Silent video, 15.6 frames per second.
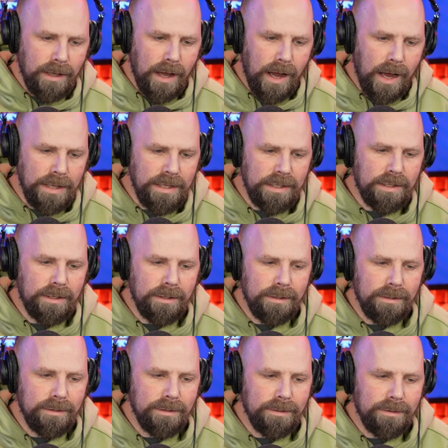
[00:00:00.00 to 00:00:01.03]
I think
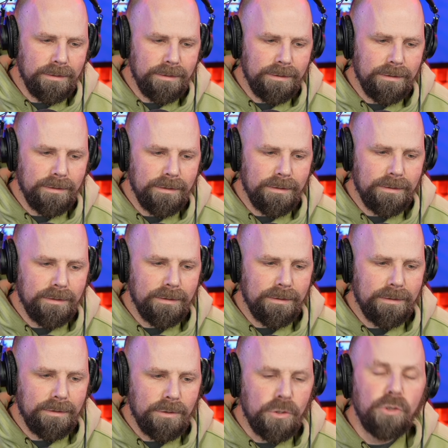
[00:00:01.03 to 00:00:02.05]

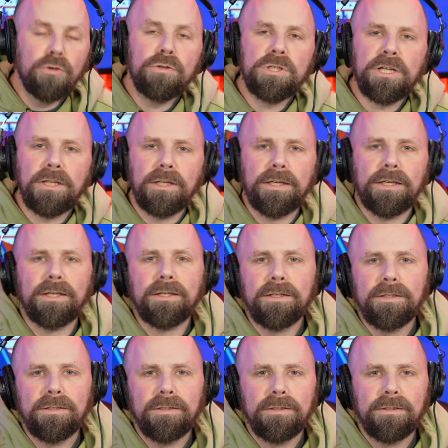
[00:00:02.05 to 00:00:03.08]

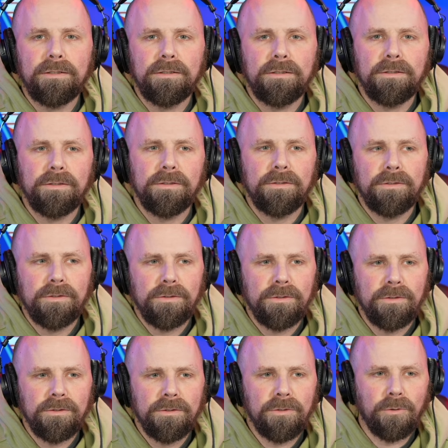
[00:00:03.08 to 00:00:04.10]
usually
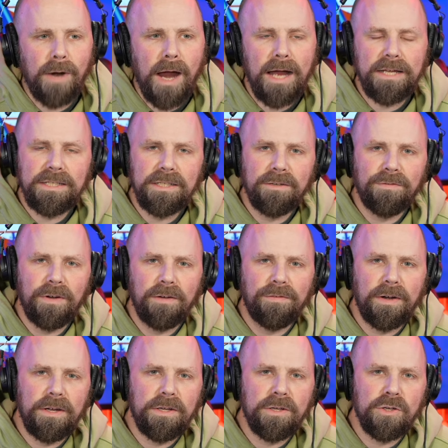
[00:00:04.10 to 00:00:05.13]
The Rock is in a very,
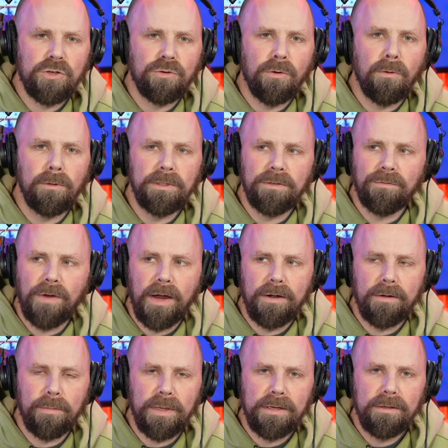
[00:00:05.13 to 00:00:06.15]
very controlled
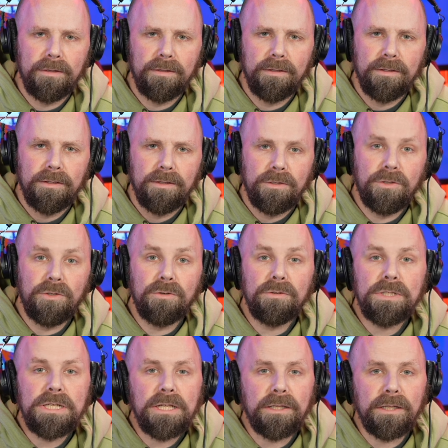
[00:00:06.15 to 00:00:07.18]
environment.
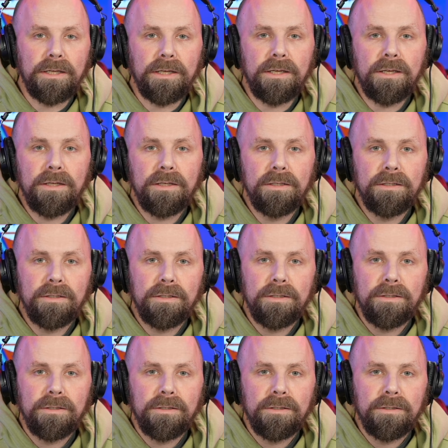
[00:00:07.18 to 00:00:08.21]
Usually
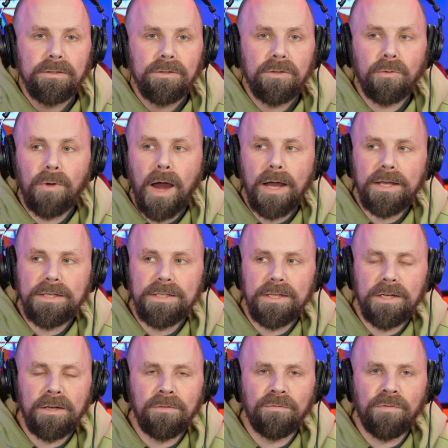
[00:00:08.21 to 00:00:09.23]
The Rock is in
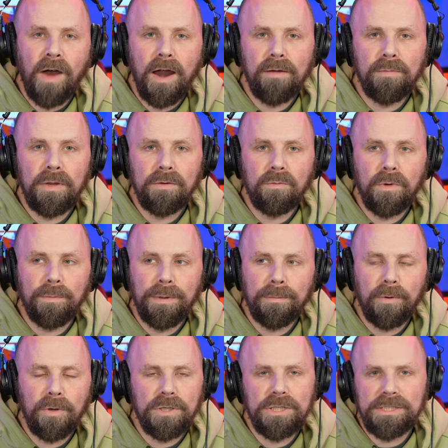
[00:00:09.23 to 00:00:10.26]
an environment where
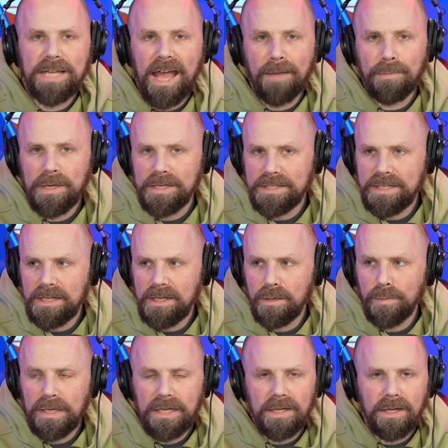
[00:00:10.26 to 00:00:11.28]
people are just happy to see
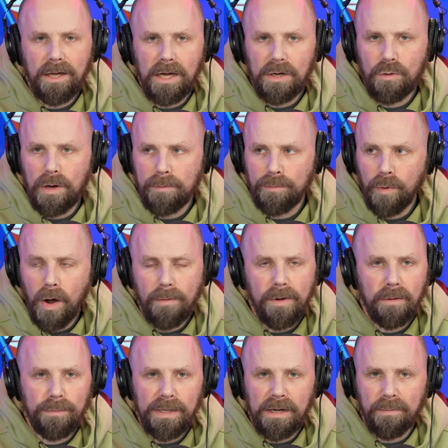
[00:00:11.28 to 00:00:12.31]
him and he can cut a quick
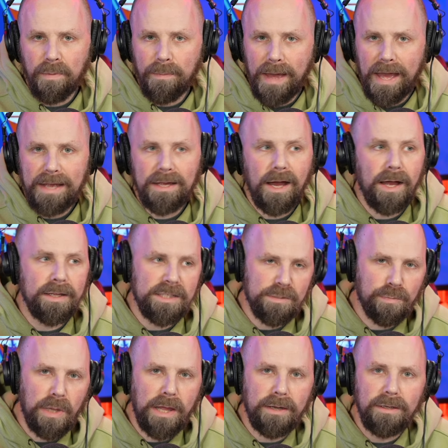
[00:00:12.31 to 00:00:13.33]
promo, beat up a bad guy, and
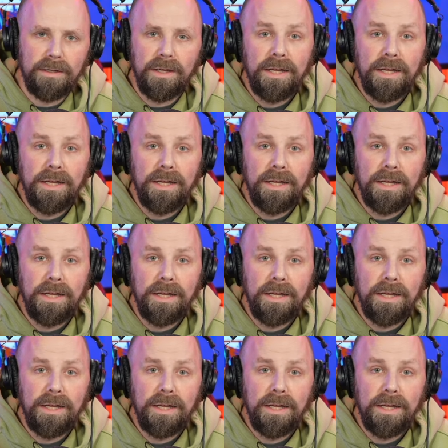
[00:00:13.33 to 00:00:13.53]
split.